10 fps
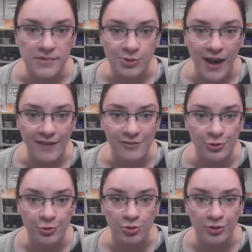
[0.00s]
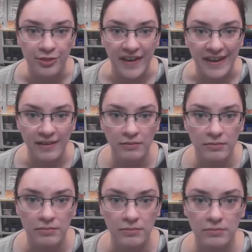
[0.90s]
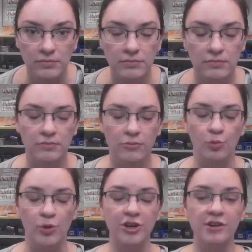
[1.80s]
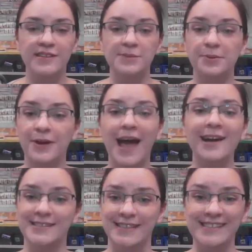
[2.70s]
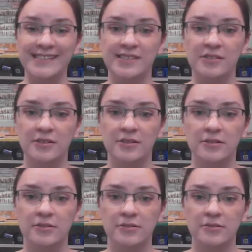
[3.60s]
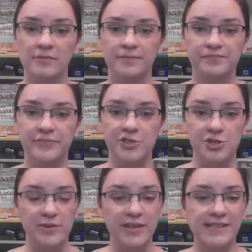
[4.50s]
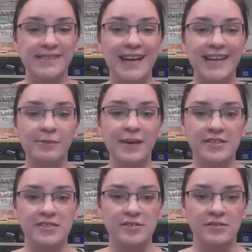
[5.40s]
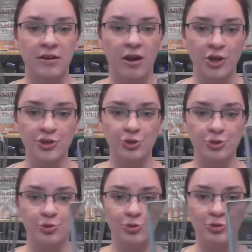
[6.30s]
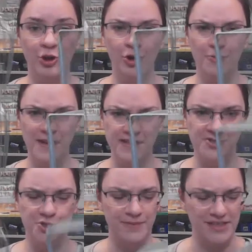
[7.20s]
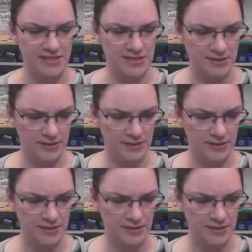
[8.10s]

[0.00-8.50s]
Do you have your cool thing? We're going to practice doing a steady beat on your cool home instrument.